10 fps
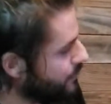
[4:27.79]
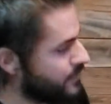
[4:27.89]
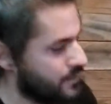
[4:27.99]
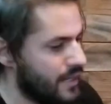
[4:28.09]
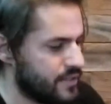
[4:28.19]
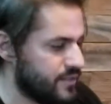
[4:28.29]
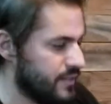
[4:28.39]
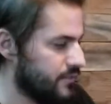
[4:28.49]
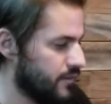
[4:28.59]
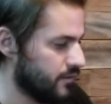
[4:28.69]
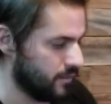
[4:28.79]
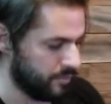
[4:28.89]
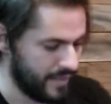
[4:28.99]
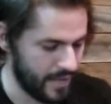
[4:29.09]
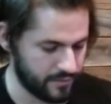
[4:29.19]
and it'll actually give it a little
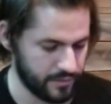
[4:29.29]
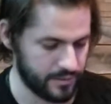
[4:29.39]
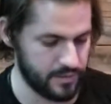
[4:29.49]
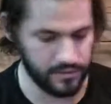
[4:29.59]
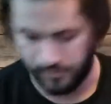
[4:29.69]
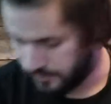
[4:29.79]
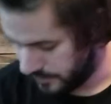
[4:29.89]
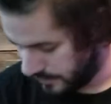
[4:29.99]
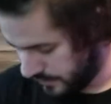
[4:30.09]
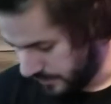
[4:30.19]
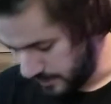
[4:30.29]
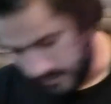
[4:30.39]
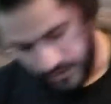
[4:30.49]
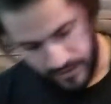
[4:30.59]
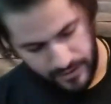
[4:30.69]
black look too.
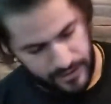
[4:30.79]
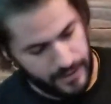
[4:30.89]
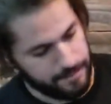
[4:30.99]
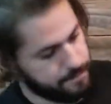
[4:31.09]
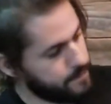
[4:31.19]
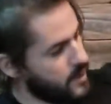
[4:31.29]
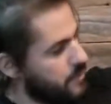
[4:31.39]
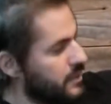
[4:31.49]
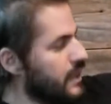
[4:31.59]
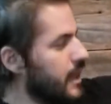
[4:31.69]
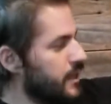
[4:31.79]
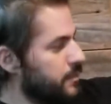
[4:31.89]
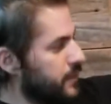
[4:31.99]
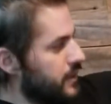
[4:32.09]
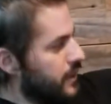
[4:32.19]
But yeah, you
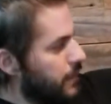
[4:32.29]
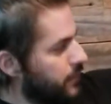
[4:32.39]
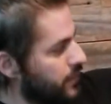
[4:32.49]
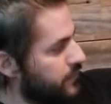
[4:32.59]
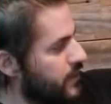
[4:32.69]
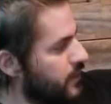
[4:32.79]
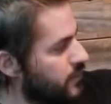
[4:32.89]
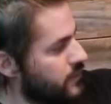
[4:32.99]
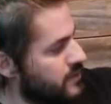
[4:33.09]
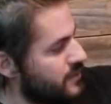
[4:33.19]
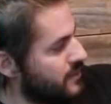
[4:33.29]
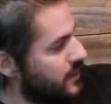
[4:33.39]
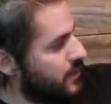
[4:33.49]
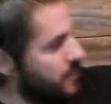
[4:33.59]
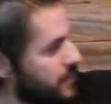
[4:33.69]
put in a couple of those, you
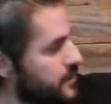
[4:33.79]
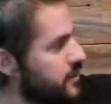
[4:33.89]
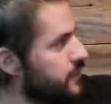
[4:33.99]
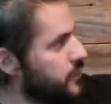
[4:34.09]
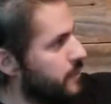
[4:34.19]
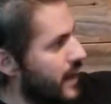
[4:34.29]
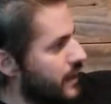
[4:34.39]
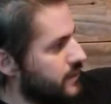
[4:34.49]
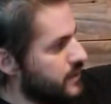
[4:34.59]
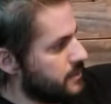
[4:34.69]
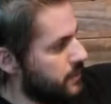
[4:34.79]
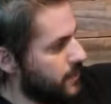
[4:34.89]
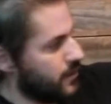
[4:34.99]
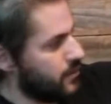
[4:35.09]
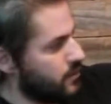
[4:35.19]
know, maybe do a few patterns, maybe
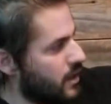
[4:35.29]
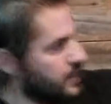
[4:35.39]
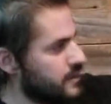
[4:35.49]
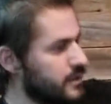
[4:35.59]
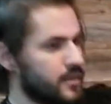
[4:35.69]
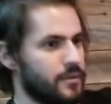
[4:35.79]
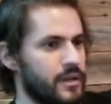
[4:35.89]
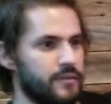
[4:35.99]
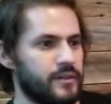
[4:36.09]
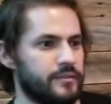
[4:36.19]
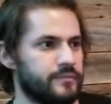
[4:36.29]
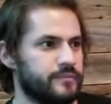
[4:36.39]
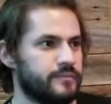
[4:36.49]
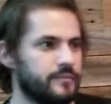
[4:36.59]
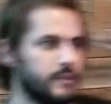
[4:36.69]
make a cross here or whatever.
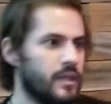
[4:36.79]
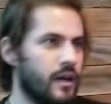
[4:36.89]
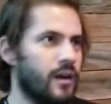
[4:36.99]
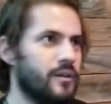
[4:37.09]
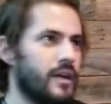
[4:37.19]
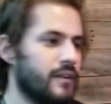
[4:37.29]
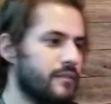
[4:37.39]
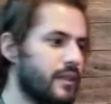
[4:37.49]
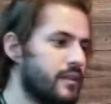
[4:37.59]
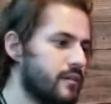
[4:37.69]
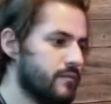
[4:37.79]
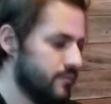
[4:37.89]
Oh yeah, thank you.